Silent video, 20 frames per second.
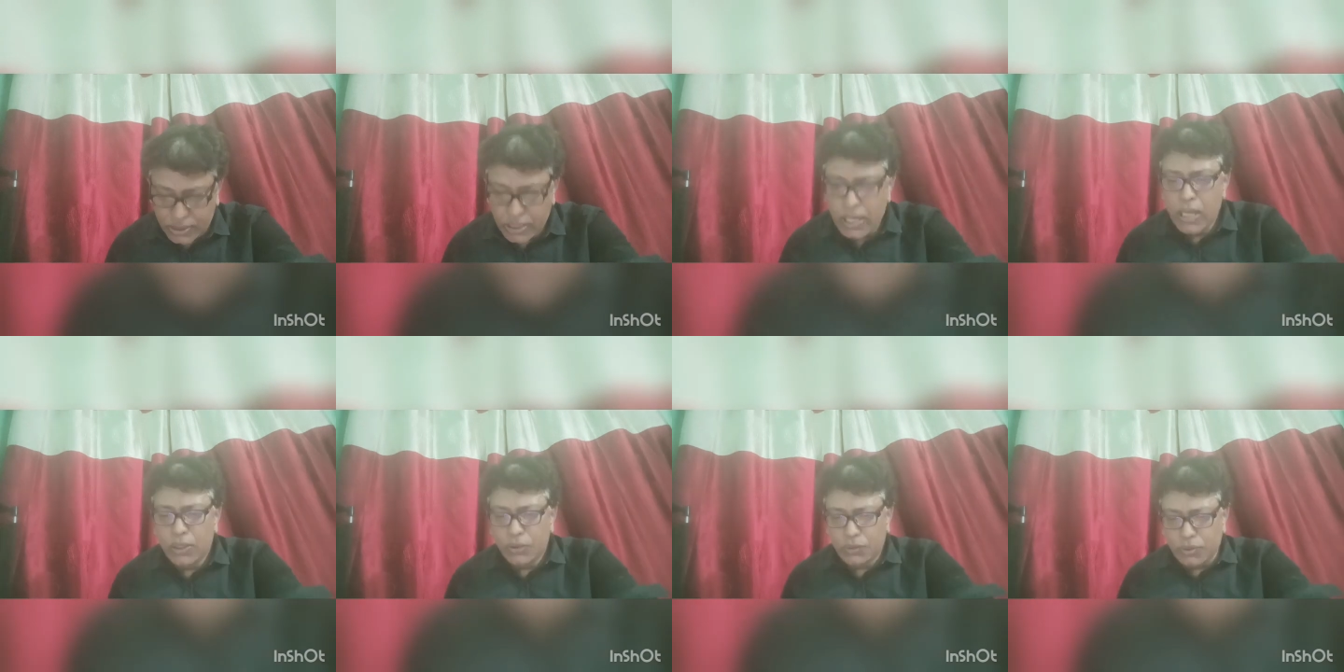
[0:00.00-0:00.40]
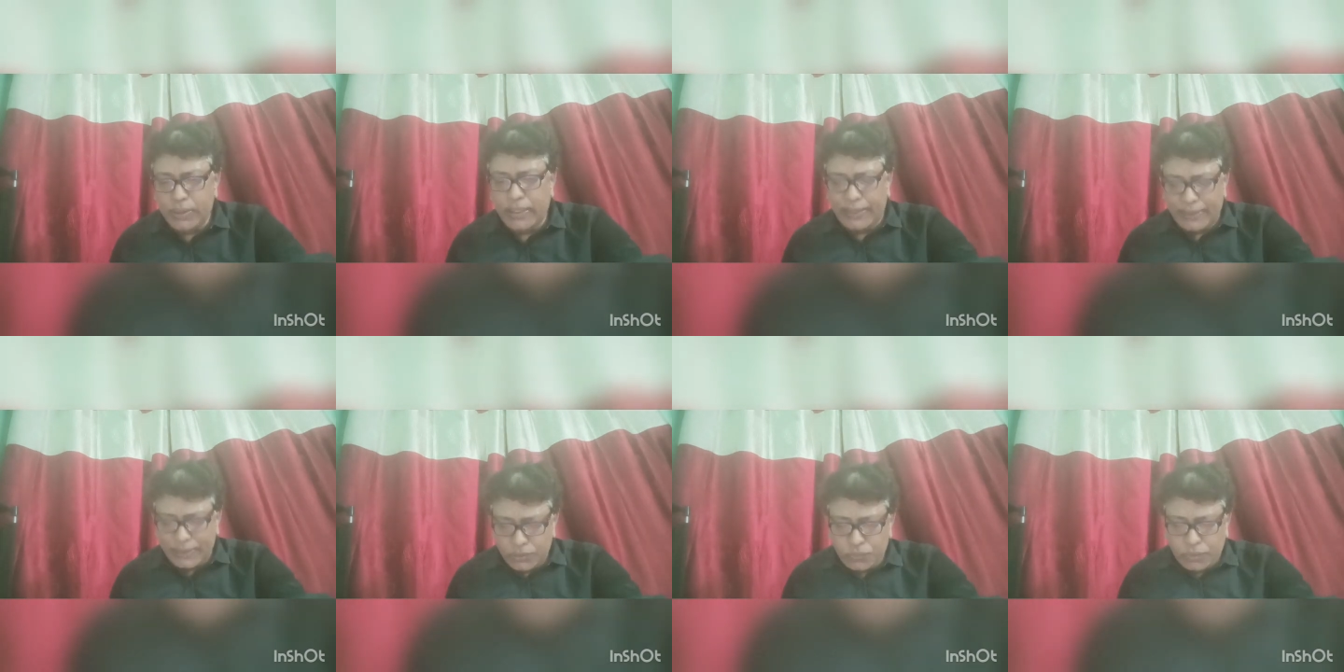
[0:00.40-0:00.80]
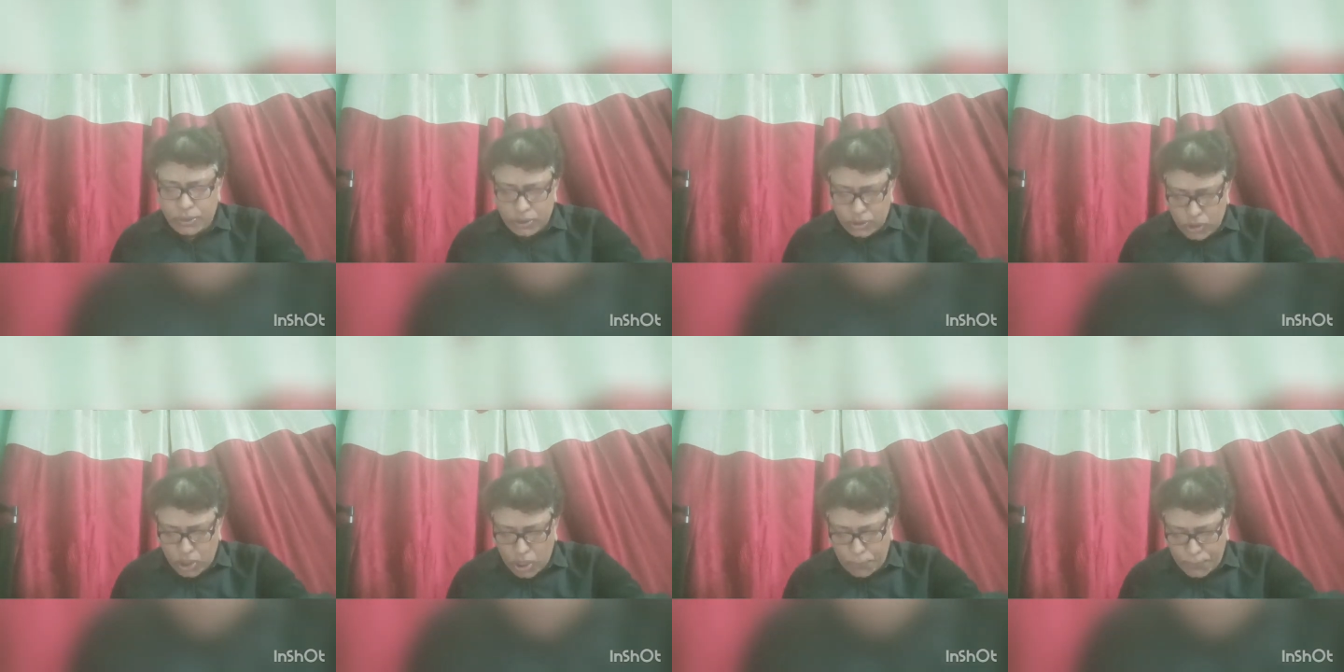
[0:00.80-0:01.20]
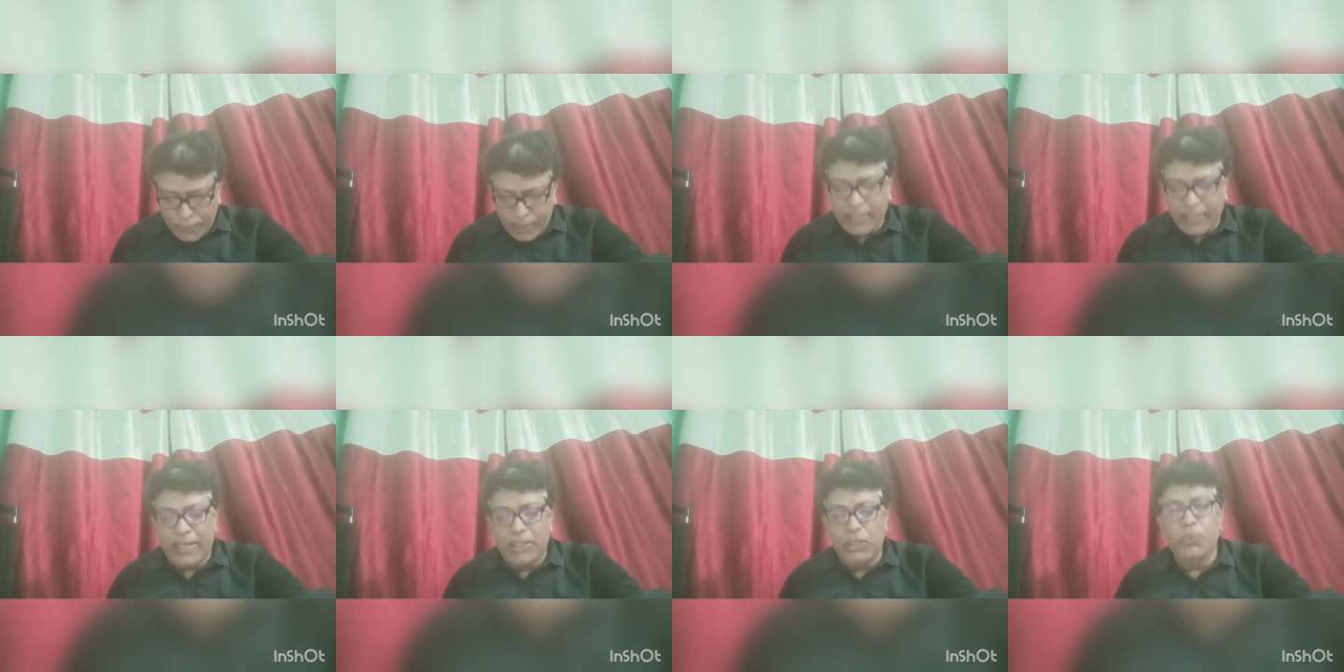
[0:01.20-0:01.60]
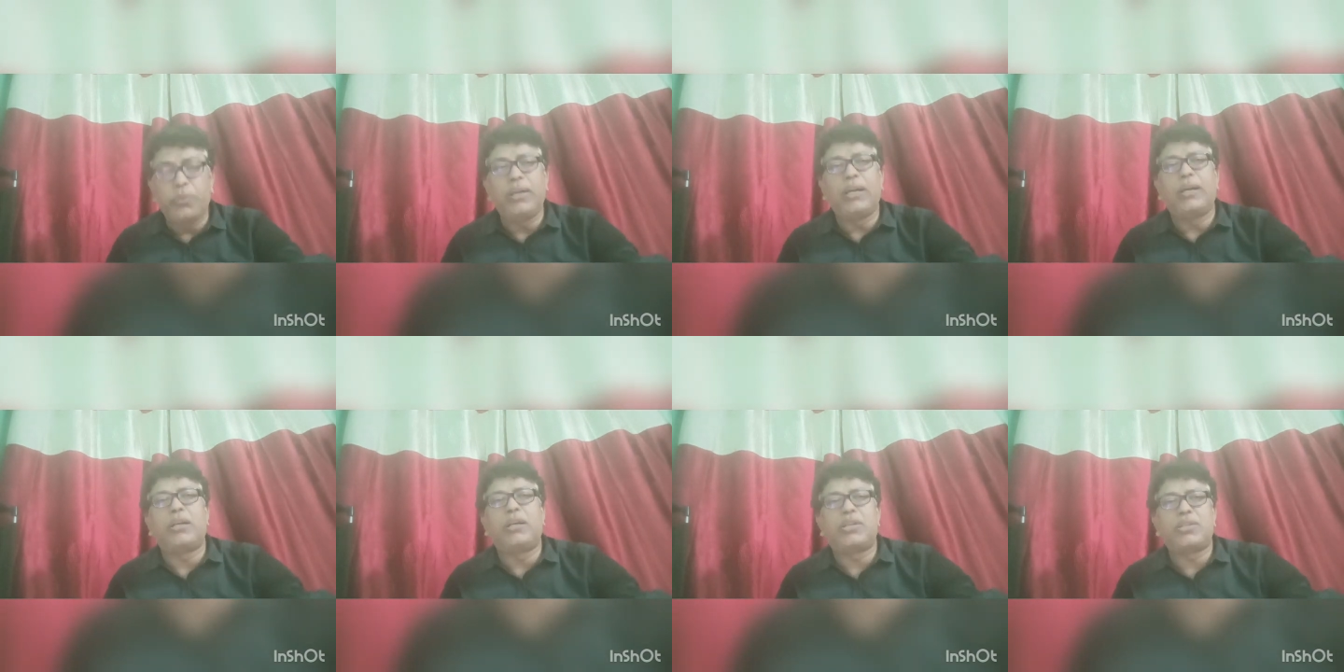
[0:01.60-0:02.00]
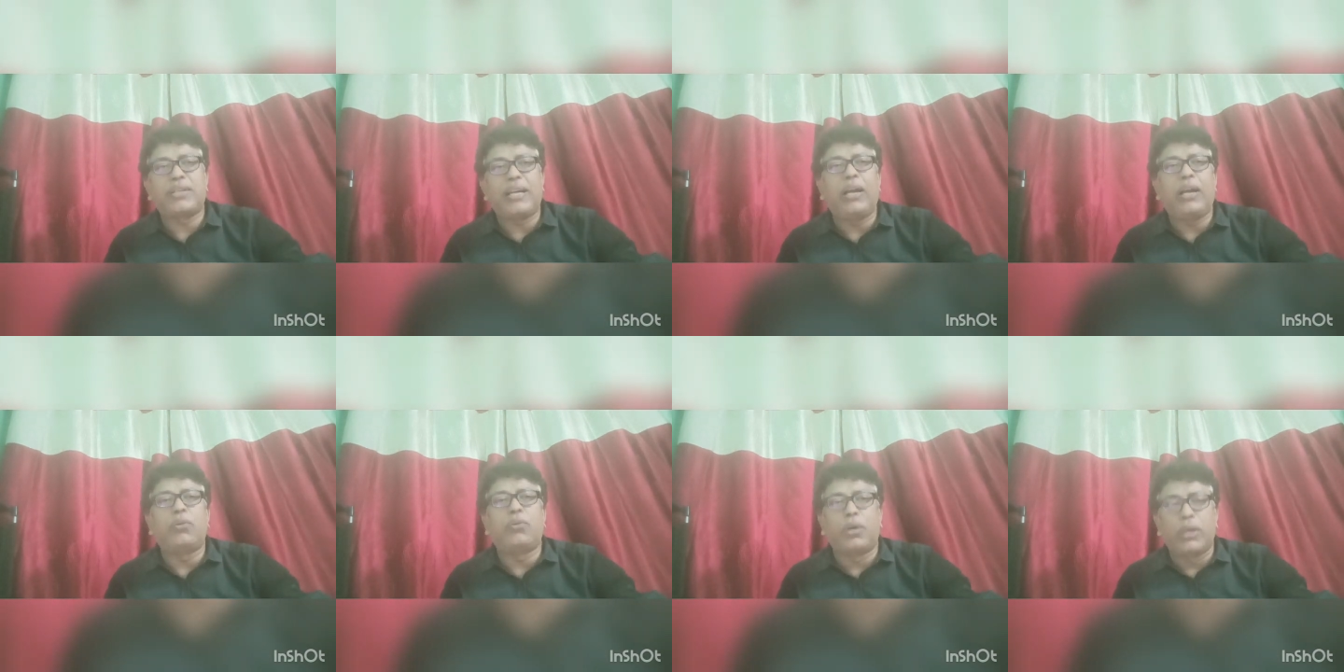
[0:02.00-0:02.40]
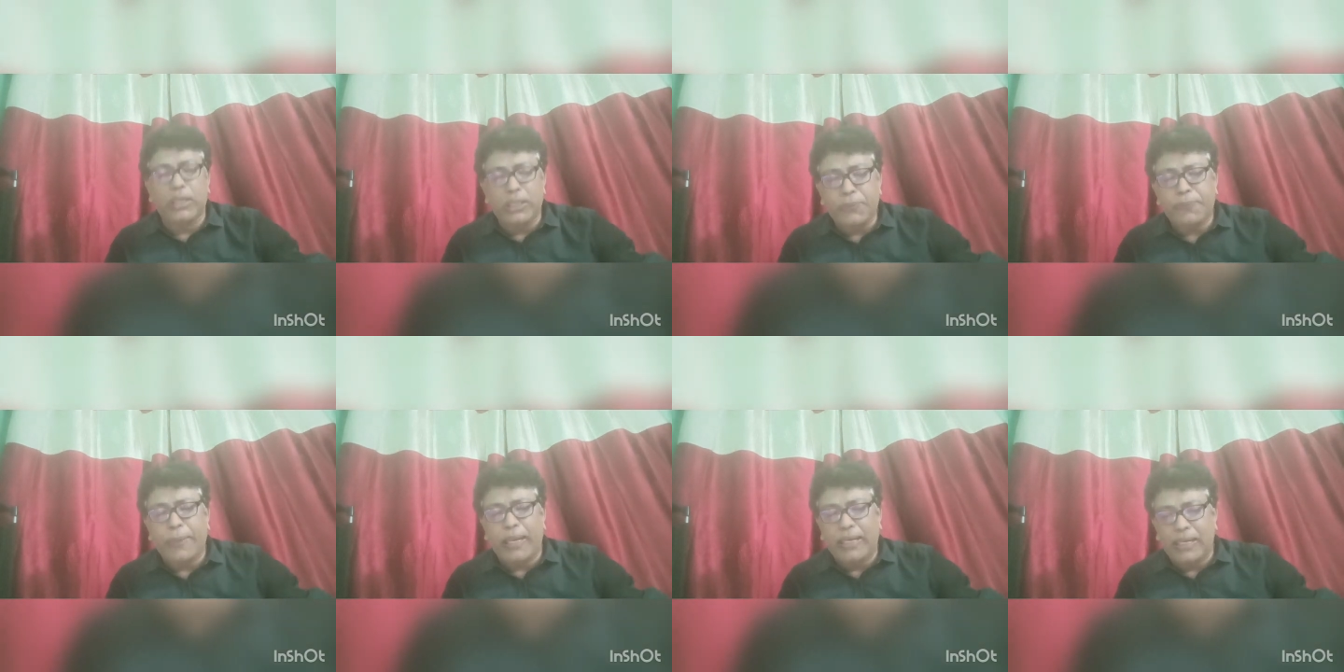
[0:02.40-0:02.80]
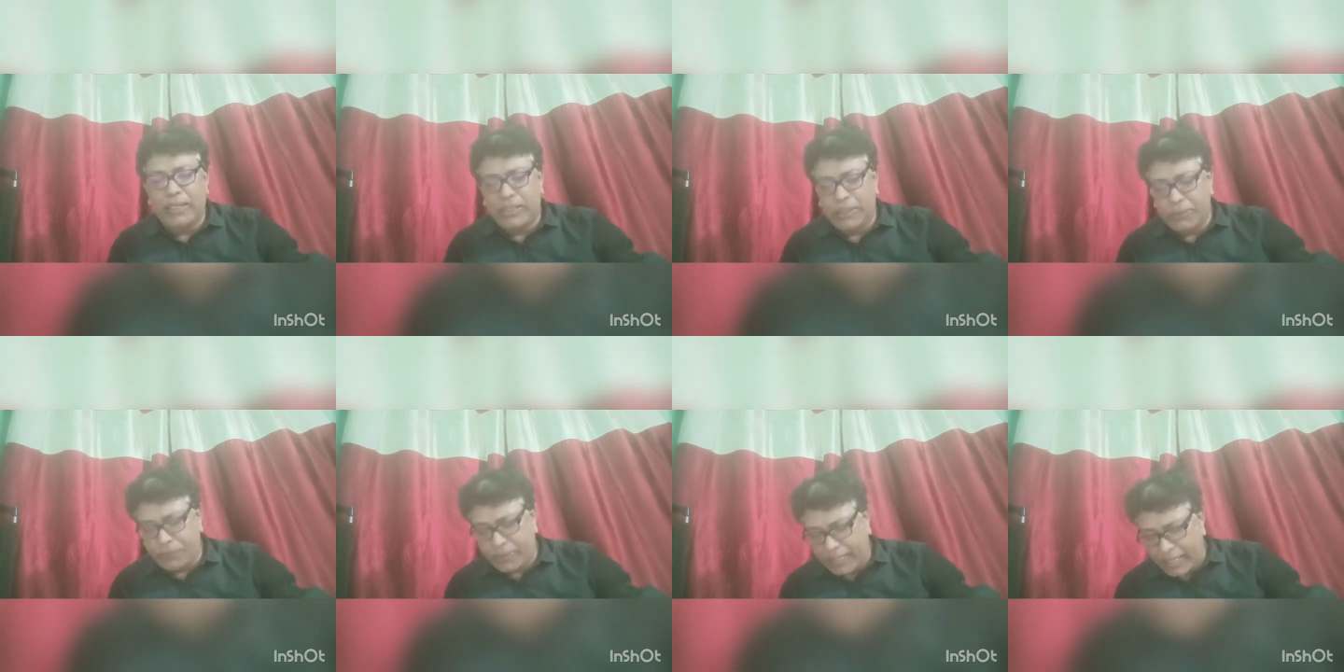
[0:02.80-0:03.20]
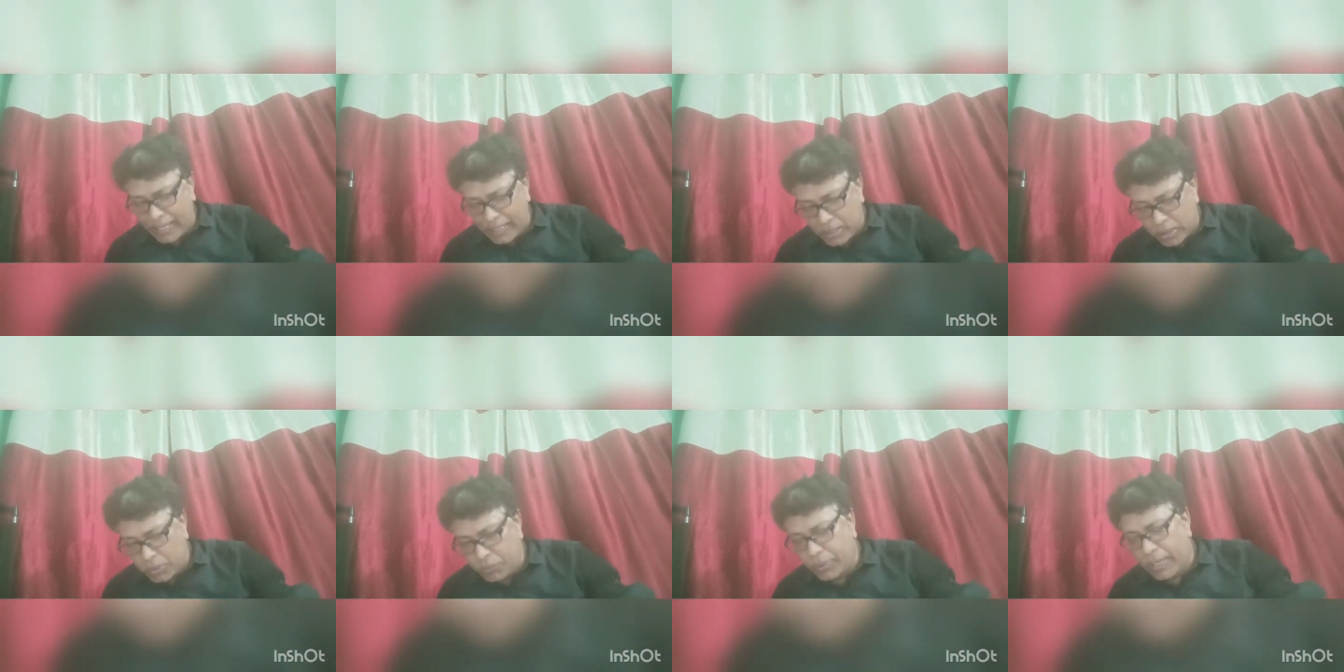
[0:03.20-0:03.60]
So that is one topic, and you will understand what is palliative care and why